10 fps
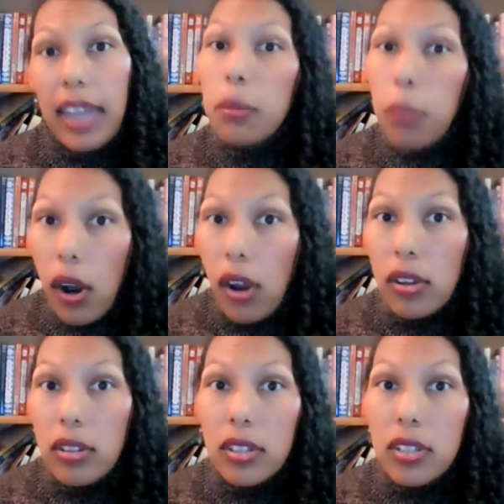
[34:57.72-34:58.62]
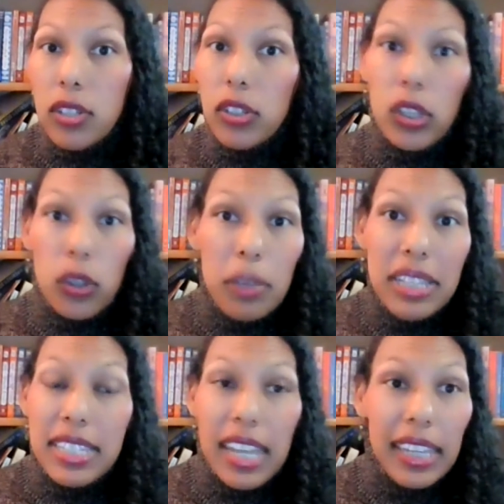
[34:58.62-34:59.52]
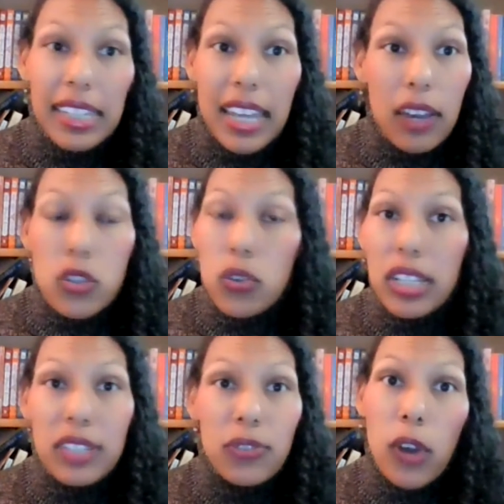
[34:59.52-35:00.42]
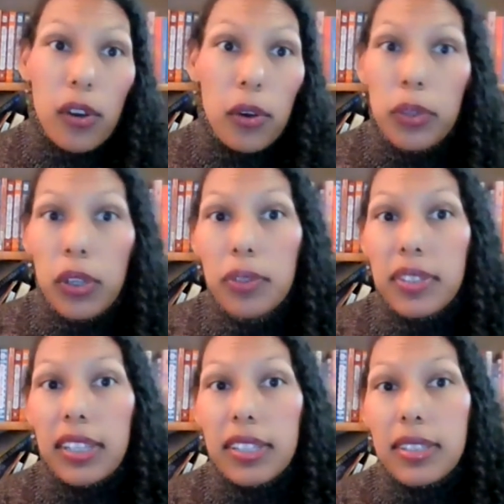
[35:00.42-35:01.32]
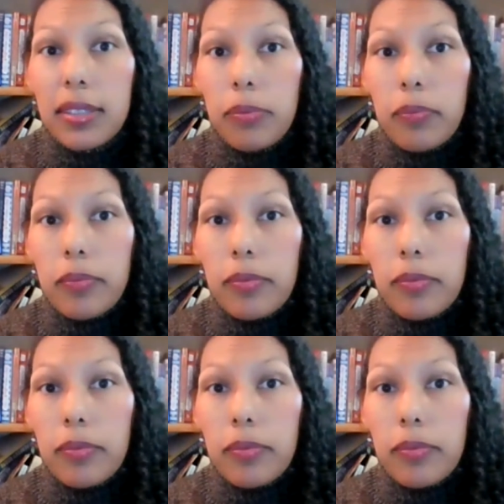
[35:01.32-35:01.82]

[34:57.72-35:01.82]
and in part due to humans taking down trees for our own uses.